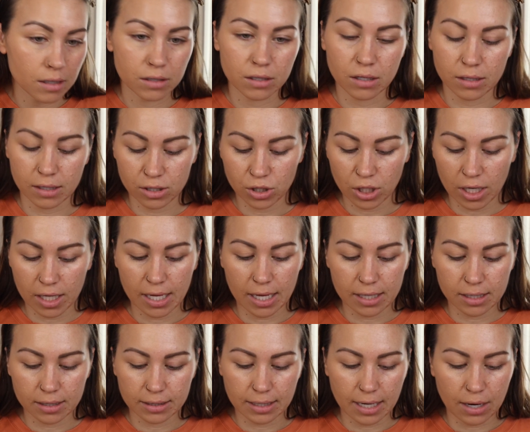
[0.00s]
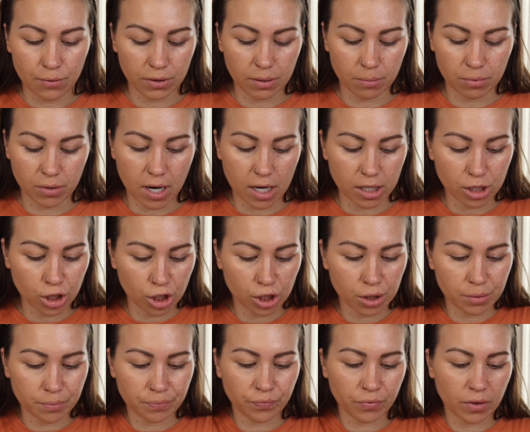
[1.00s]
So let's try the other side with a
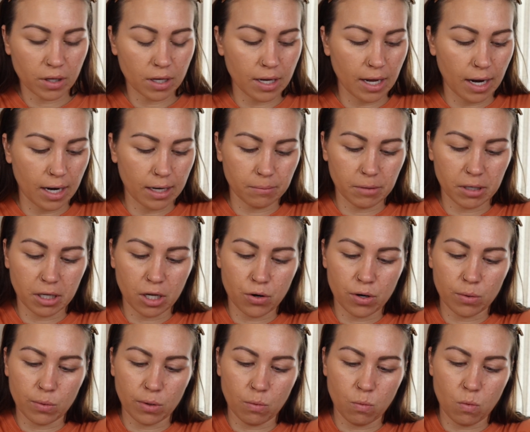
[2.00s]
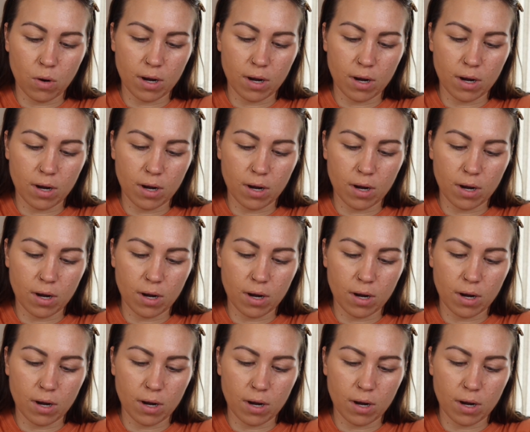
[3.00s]
brush. Again, I'm going to go in with